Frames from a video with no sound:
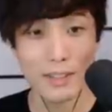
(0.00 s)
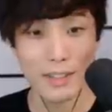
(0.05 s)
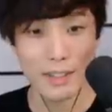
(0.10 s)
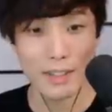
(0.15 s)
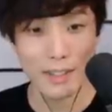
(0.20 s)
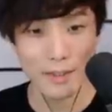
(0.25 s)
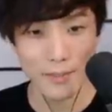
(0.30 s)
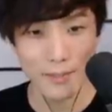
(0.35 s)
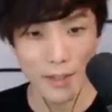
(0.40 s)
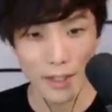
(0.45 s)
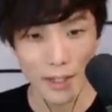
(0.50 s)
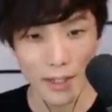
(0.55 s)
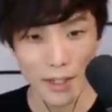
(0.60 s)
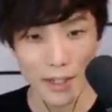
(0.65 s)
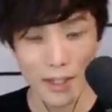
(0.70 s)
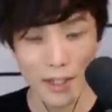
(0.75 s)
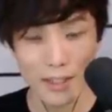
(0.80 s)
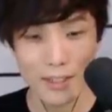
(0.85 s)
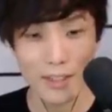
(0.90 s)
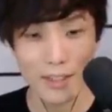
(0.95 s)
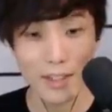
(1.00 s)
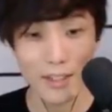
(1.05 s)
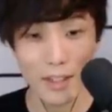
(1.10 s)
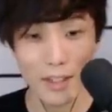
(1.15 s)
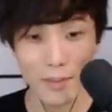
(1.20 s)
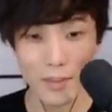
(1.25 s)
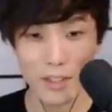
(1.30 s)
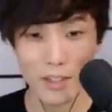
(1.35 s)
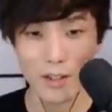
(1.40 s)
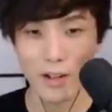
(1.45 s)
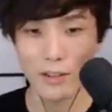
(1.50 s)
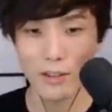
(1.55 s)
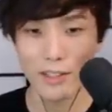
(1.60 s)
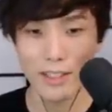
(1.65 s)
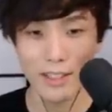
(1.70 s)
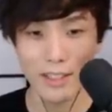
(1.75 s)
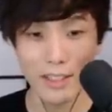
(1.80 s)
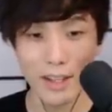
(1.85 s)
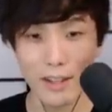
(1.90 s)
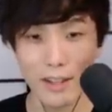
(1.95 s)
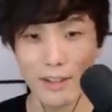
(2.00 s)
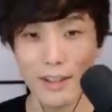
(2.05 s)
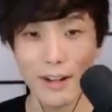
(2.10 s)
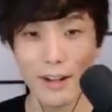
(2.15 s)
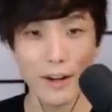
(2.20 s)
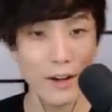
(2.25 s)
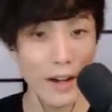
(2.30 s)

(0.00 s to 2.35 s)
in it. It says I'm salty down there.